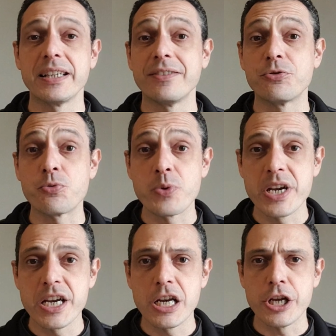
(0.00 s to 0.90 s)
is
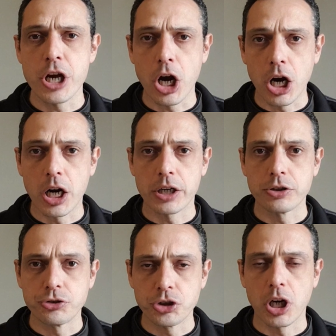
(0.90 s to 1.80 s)
really
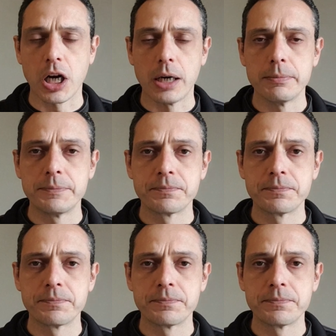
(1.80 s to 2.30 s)
hard job.